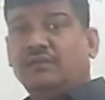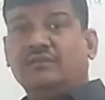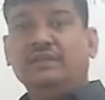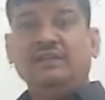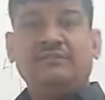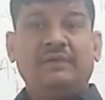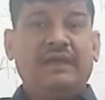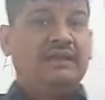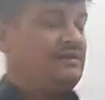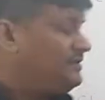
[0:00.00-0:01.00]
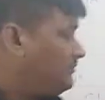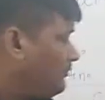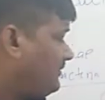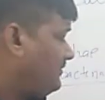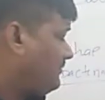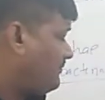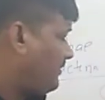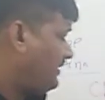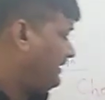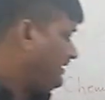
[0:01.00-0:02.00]
These energy sources is
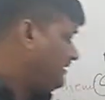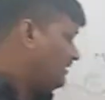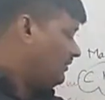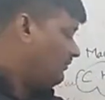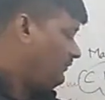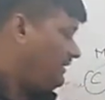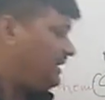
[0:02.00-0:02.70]
what here we